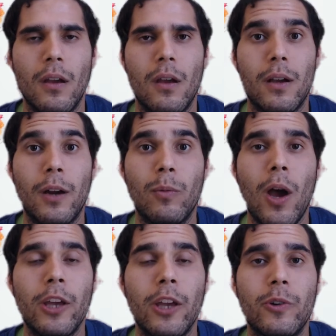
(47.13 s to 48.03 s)

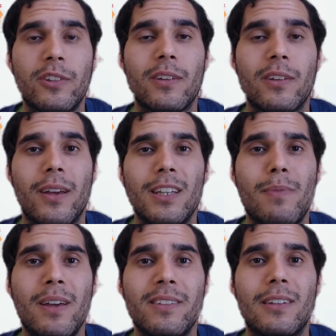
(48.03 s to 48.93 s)
Carbohydrates is
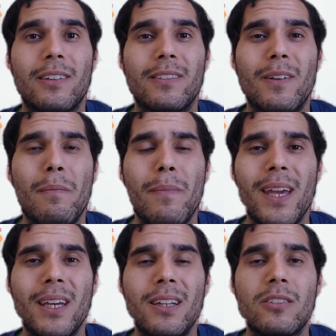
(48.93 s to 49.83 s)
basically the
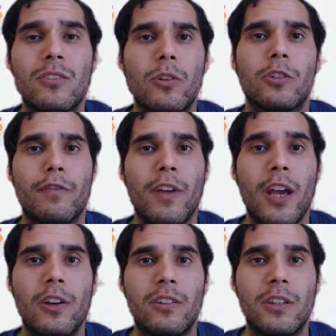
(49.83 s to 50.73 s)
main source of
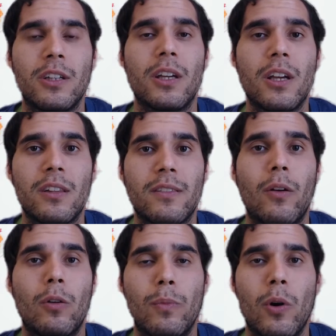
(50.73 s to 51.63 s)
energy that
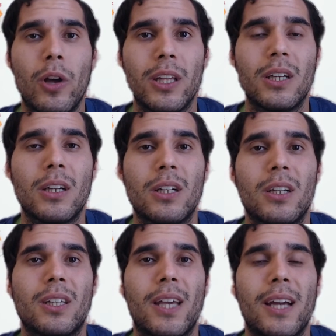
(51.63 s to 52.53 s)
our body
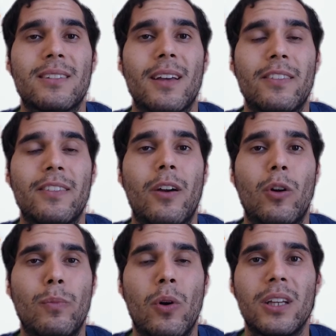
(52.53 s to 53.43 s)
gets and that our
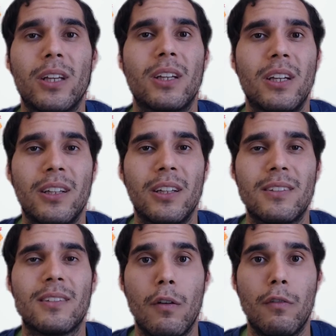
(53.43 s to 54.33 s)
body
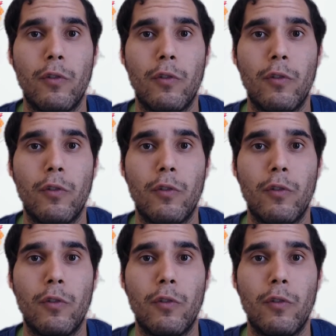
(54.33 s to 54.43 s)
needs.